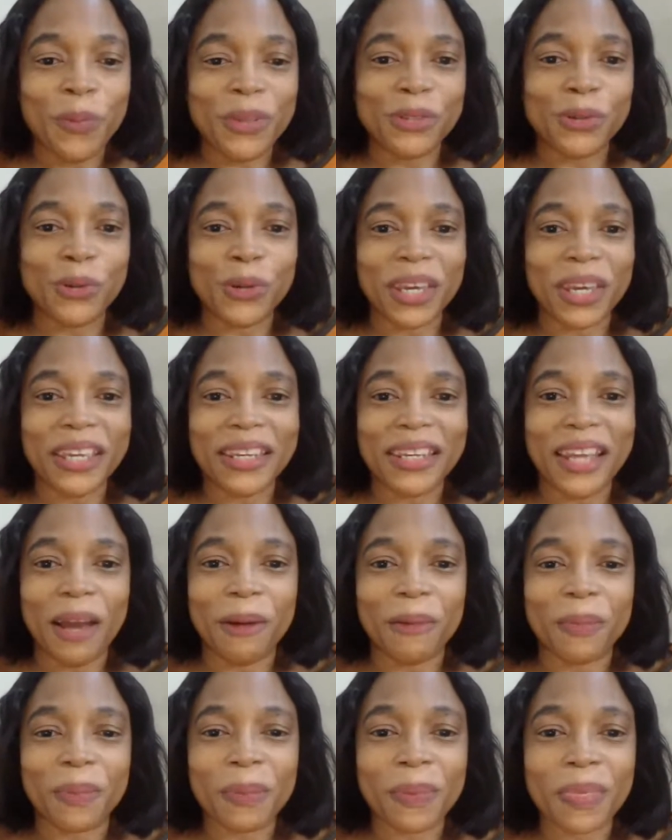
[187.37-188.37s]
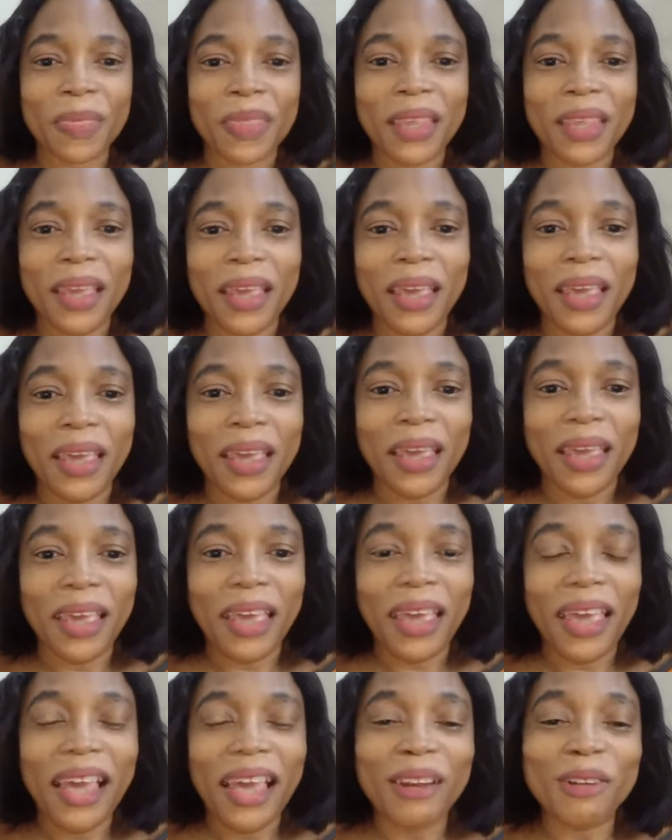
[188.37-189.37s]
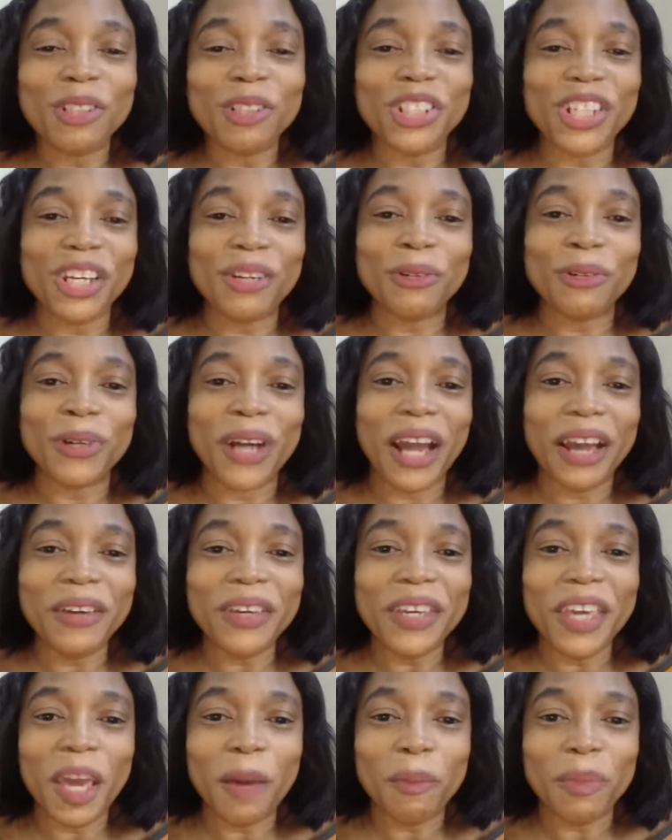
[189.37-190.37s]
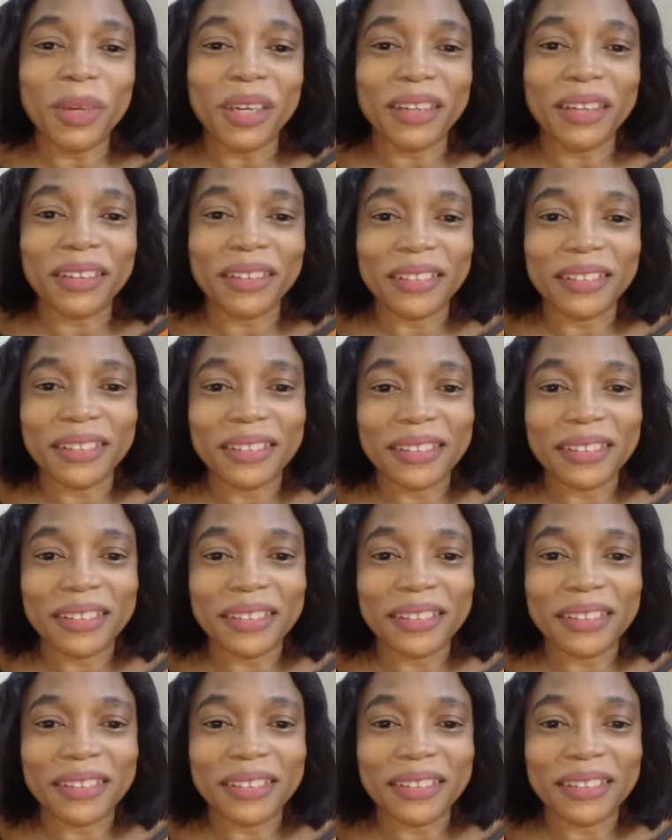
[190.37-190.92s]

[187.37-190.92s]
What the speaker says: it's okay now. Hello, Shehu, can you hear me?